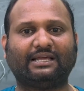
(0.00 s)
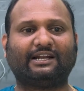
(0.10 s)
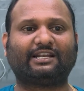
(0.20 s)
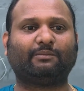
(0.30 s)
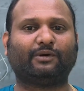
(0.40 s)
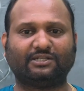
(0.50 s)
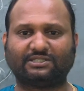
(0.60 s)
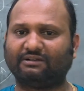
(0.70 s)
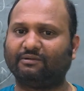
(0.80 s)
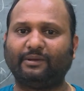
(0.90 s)
the electric
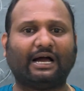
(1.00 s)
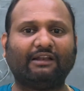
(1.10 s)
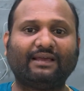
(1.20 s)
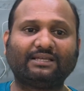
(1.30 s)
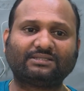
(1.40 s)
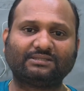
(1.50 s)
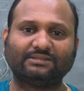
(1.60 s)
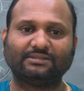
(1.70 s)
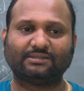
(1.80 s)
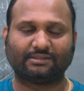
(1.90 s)
potential will be always
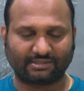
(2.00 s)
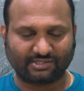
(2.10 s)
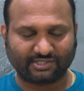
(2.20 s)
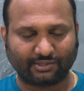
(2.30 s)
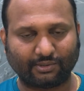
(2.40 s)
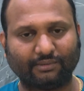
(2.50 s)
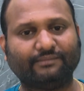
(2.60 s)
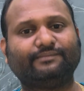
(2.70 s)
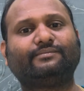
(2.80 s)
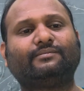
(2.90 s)
0.